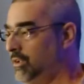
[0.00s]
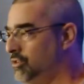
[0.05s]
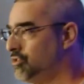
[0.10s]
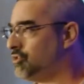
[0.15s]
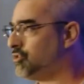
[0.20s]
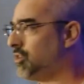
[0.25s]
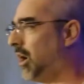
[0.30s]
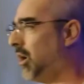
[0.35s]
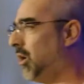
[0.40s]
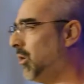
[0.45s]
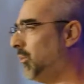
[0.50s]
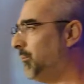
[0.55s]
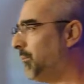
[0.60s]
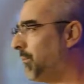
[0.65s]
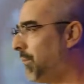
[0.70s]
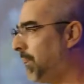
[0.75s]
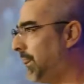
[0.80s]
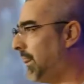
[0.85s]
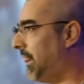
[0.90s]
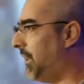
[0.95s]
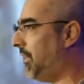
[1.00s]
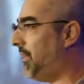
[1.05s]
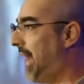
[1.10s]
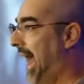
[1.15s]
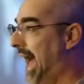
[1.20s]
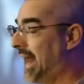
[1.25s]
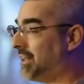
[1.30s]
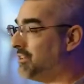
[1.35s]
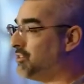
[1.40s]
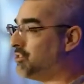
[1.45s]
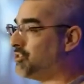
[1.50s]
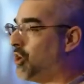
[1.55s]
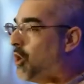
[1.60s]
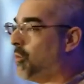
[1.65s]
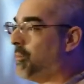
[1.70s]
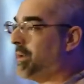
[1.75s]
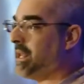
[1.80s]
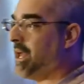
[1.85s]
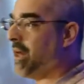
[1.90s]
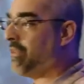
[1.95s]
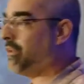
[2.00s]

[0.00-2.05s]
So that and so many